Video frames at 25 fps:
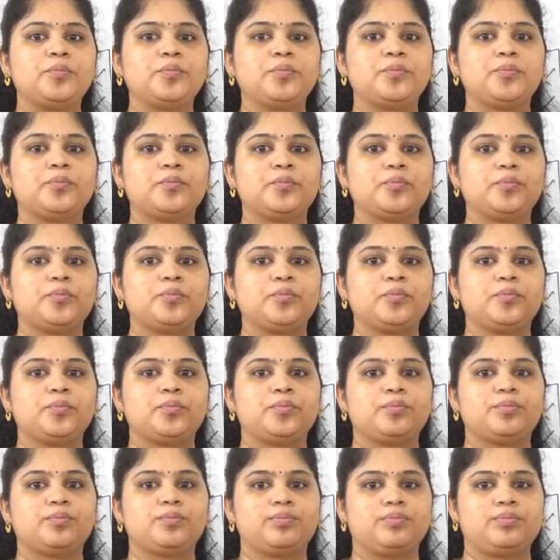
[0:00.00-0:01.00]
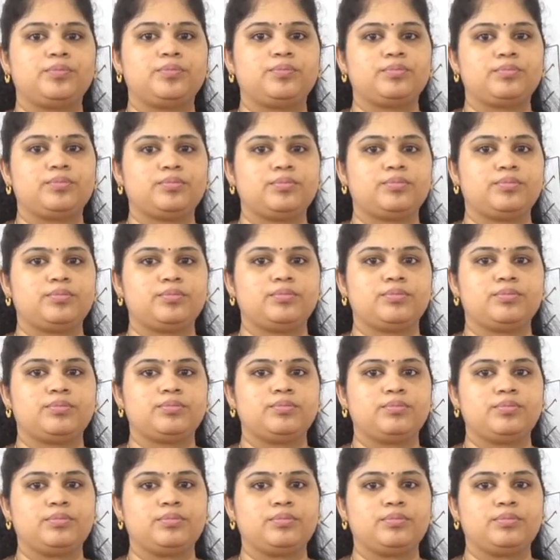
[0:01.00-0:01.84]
(silence)